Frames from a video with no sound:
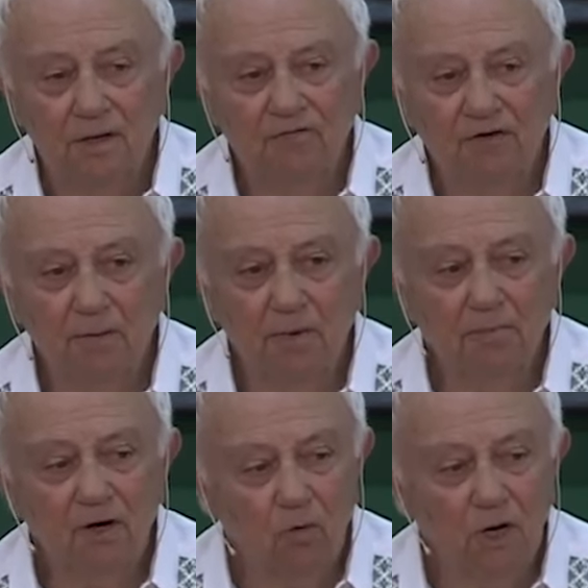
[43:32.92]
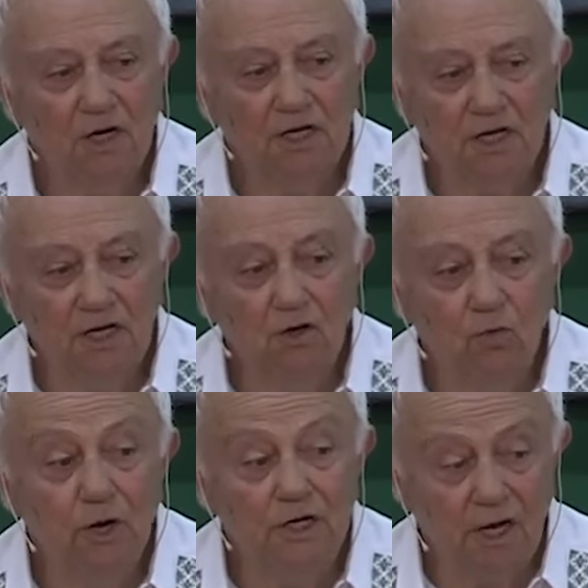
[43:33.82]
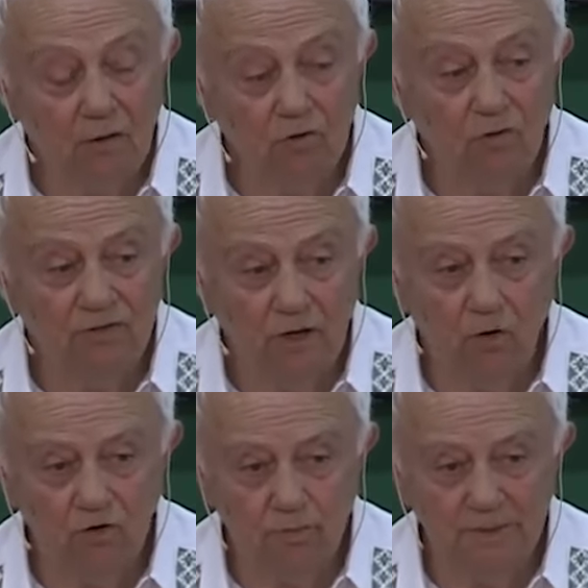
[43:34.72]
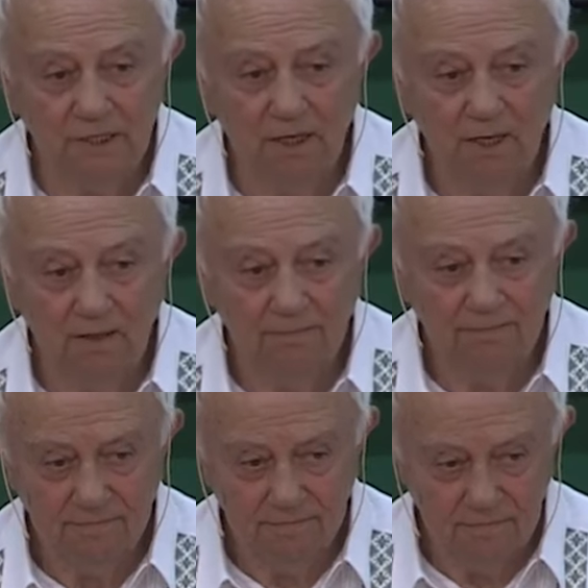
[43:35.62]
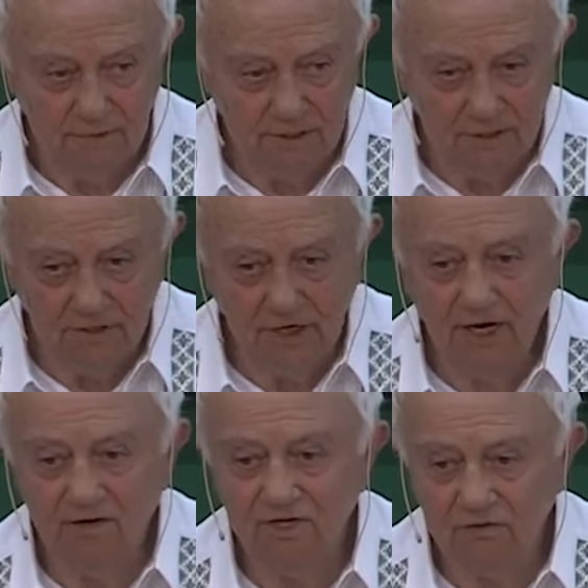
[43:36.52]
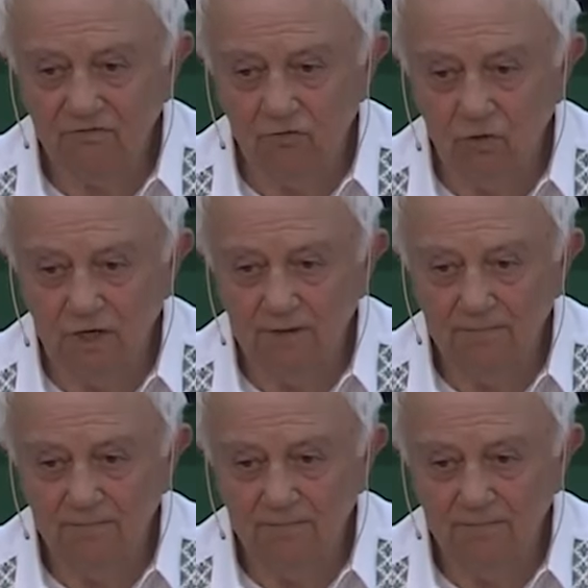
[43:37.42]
if I remember well, he went out of the hospital and recovered fully.